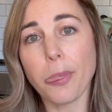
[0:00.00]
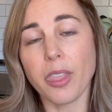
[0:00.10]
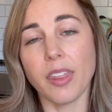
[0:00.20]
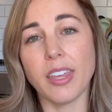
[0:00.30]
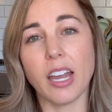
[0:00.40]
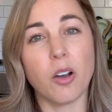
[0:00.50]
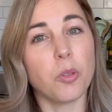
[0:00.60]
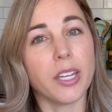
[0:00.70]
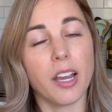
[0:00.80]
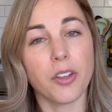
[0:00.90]
The
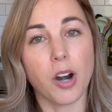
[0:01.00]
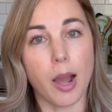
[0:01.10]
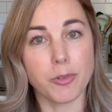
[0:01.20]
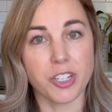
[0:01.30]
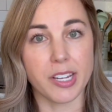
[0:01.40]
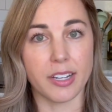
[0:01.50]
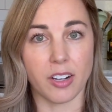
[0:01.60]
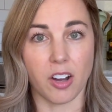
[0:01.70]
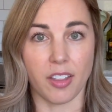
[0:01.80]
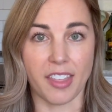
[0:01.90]
only other option
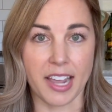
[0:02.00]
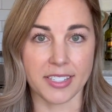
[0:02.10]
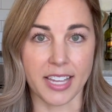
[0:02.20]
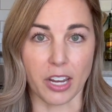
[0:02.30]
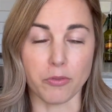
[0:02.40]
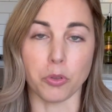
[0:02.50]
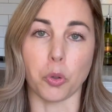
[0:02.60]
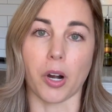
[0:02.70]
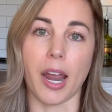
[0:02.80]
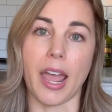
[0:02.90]
on that second
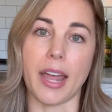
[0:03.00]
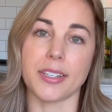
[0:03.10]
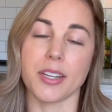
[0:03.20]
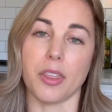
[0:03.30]
floor at